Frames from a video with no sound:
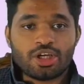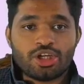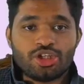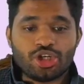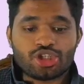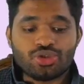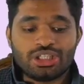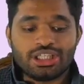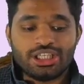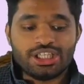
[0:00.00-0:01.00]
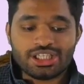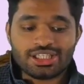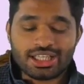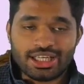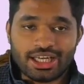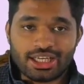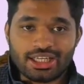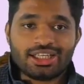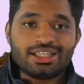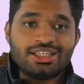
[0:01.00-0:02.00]
Those two conditions are
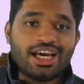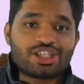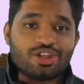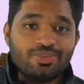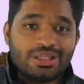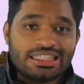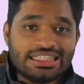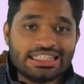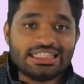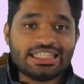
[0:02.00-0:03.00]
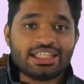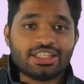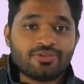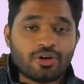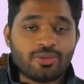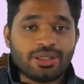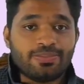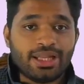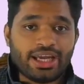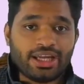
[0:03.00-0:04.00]
that there should be a detailed formal
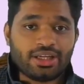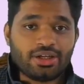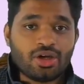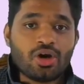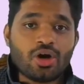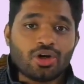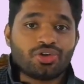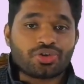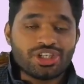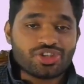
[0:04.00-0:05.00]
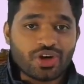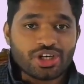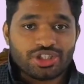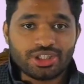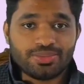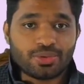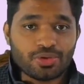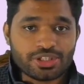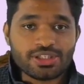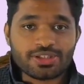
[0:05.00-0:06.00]
plan on the restructuring
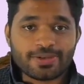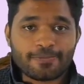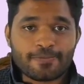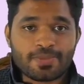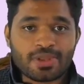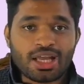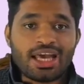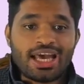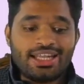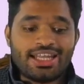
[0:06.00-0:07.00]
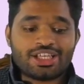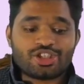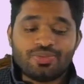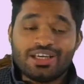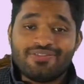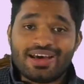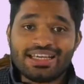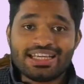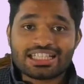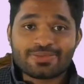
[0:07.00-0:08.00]
process and there should be a
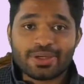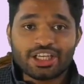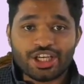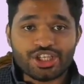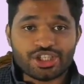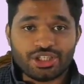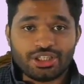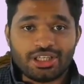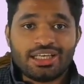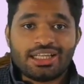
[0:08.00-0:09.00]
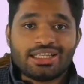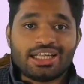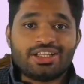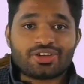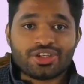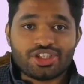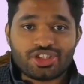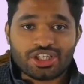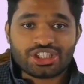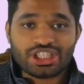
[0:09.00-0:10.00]
valid expectation that the
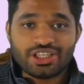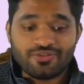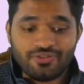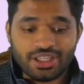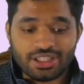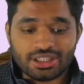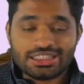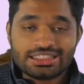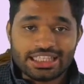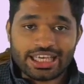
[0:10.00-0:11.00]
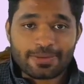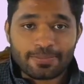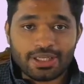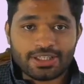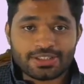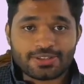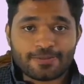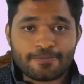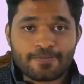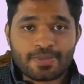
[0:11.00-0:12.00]
restructuring will take place.
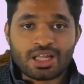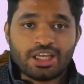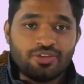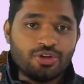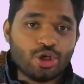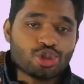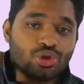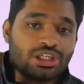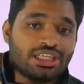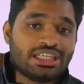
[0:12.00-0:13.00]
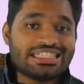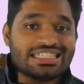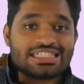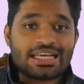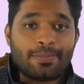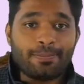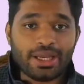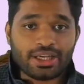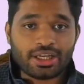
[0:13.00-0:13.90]
If those two conditions are met,